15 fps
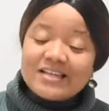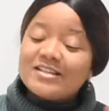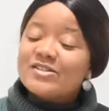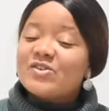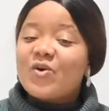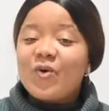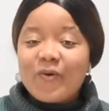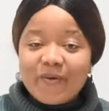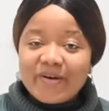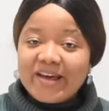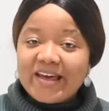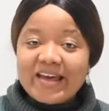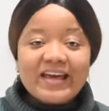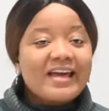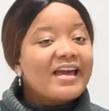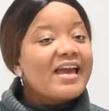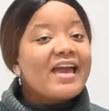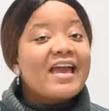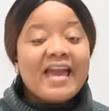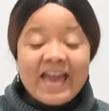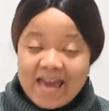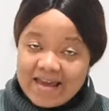is going
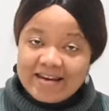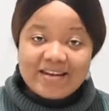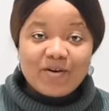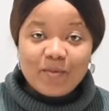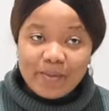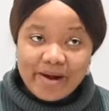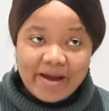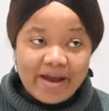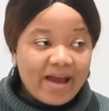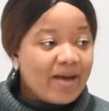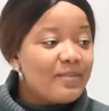anywhere.